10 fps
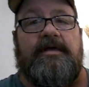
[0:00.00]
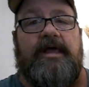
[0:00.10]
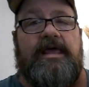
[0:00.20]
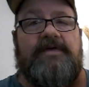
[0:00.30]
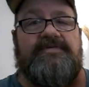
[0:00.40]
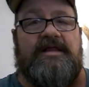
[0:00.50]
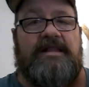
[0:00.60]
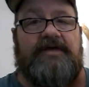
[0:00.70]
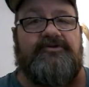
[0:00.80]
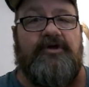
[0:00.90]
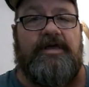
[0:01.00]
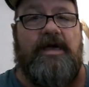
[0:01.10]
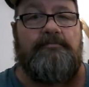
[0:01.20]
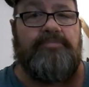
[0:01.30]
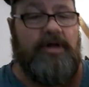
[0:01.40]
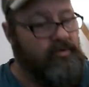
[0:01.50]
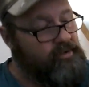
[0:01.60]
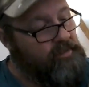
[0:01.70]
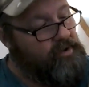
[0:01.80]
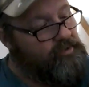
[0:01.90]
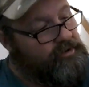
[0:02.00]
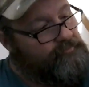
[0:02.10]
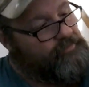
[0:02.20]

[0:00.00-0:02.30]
is an electric blower motor,